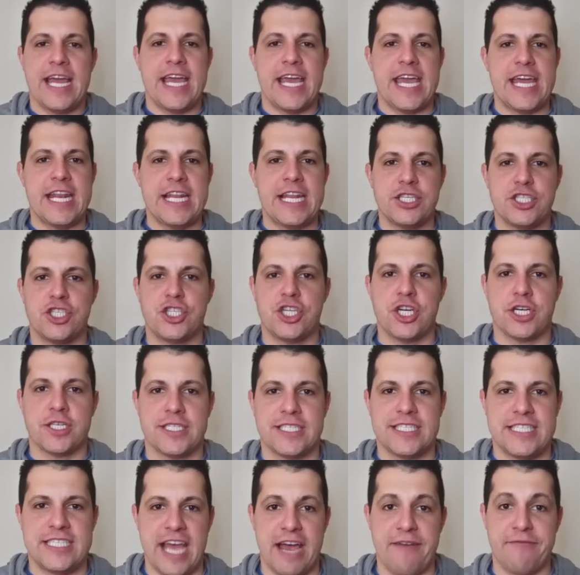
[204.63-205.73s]
It is
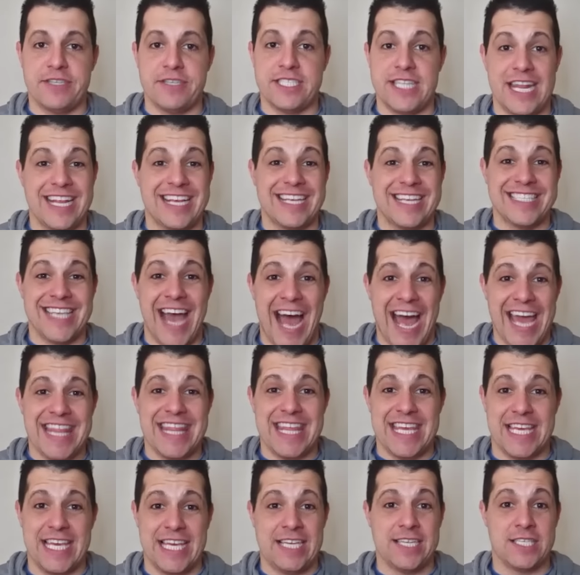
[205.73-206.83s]
just devastating because I
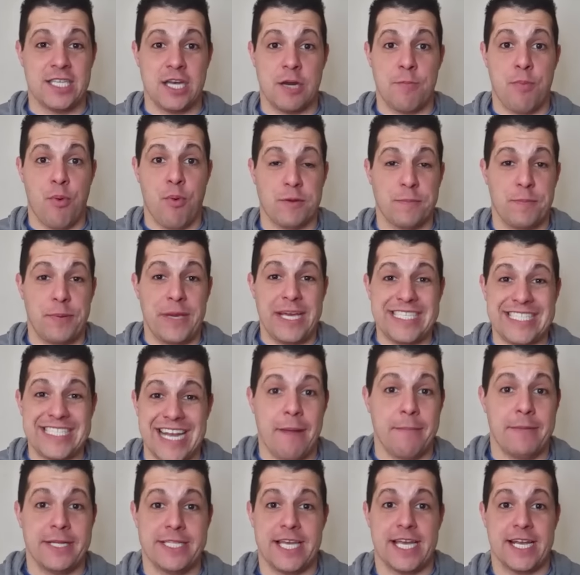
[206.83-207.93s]
think he is an important piece. And
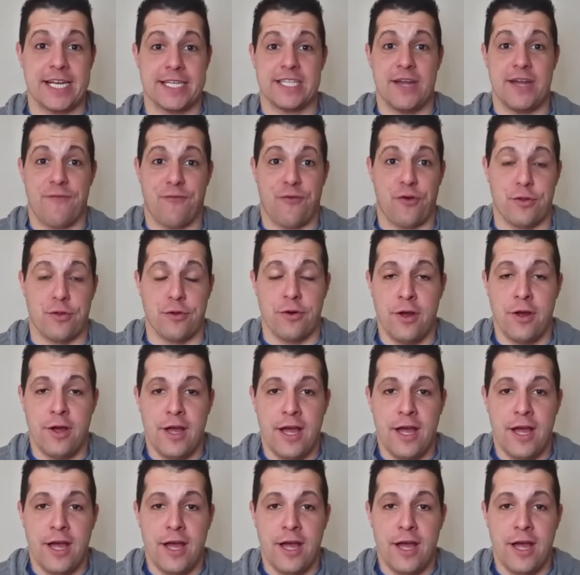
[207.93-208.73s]
I'm going to take it a step further.